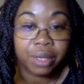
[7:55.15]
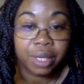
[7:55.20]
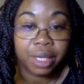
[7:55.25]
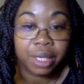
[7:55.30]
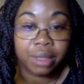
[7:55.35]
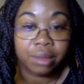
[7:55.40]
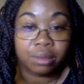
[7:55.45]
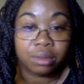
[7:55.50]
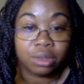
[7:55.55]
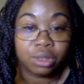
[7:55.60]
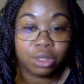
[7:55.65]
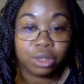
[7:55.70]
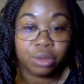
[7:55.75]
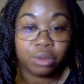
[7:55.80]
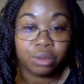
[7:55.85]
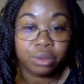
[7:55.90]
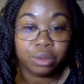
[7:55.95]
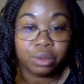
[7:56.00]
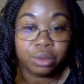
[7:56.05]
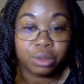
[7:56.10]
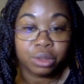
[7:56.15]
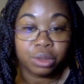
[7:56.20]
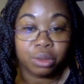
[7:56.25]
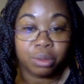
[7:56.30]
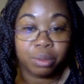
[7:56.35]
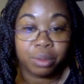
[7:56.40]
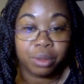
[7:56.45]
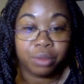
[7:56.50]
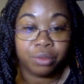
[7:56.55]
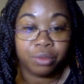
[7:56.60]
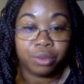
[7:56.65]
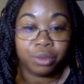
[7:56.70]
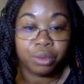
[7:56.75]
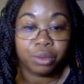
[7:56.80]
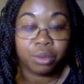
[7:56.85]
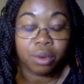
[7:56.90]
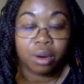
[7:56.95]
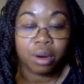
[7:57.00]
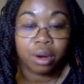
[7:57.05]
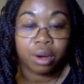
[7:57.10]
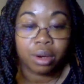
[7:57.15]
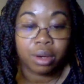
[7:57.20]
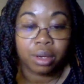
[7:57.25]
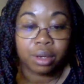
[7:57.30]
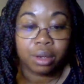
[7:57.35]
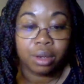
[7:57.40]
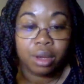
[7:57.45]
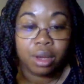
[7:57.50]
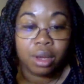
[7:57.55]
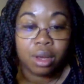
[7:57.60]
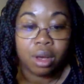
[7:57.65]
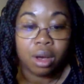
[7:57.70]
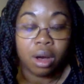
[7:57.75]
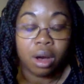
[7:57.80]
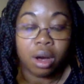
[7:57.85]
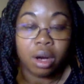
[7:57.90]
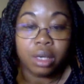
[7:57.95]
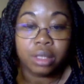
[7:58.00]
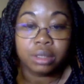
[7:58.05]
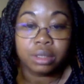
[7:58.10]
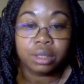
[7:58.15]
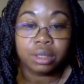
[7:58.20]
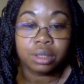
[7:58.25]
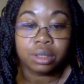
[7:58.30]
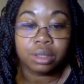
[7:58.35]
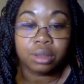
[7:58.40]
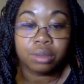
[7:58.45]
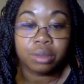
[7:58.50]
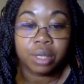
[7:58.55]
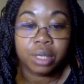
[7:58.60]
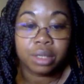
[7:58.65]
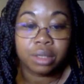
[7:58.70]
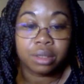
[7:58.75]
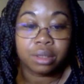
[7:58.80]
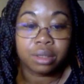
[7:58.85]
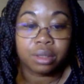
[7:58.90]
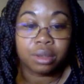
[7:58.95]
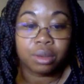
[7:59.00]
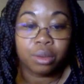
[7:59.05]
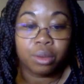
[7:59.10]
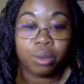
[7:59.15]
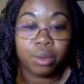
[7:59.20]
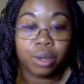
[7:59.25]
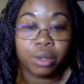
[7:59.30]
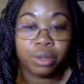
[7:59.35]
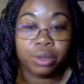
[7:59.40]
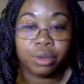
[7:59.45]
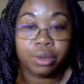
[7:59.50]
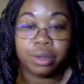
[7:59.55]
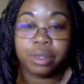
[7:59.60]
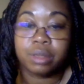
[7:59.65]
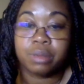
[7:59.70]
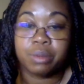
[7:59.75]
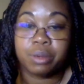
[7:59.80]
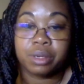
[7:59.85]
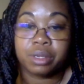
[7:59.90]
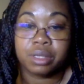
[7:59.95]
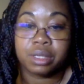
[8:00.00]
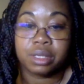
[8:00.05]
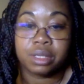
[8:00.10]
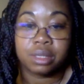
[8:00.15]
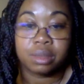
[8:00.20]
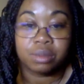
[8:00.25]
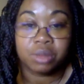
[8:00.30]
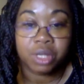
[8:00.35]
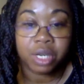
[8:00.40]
And don't lose hope if you are under the weather or you're experiencing some